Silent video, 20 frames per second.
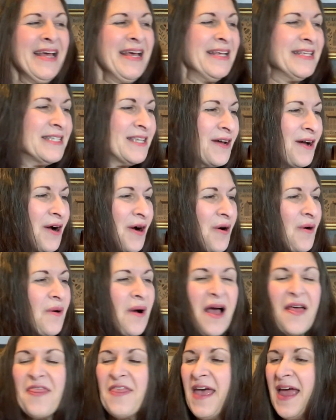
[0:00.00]
So
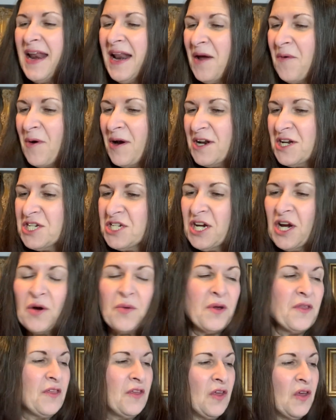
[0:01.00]
then I want to share
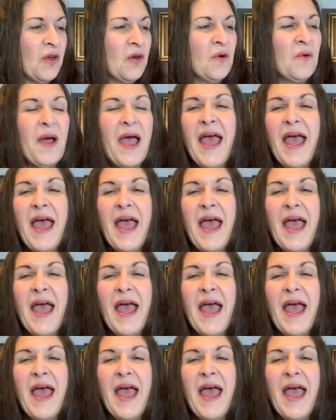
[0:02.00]
with you